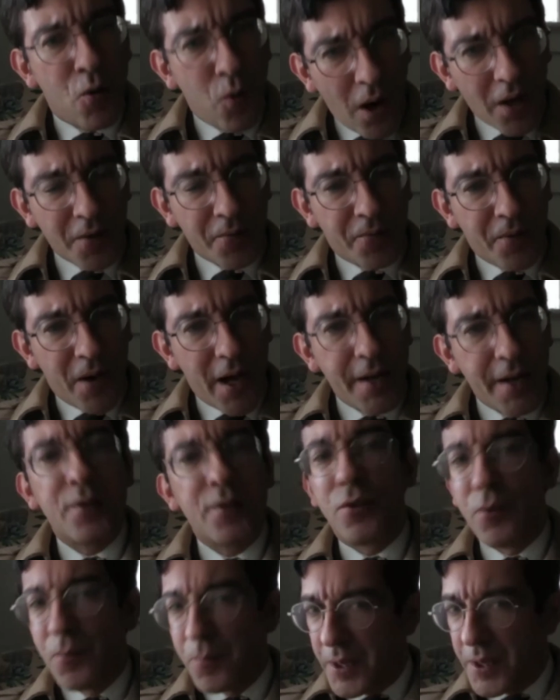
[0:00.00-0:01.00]

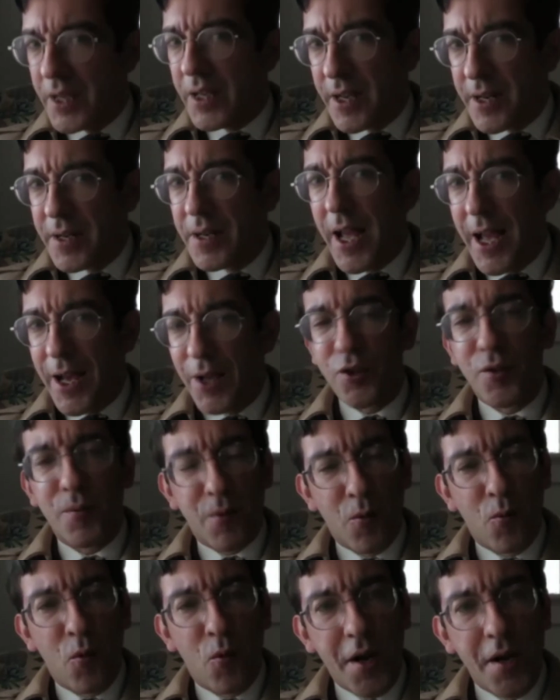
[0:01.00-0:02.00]
qualified to be in
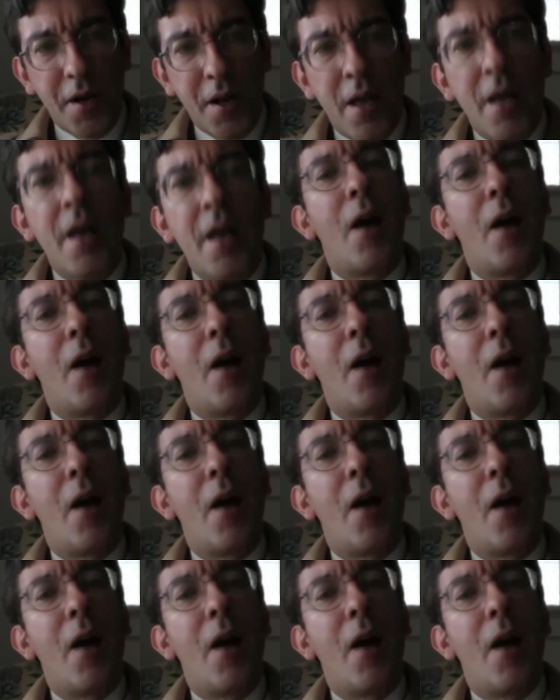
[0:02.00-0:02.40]
Algebra 1.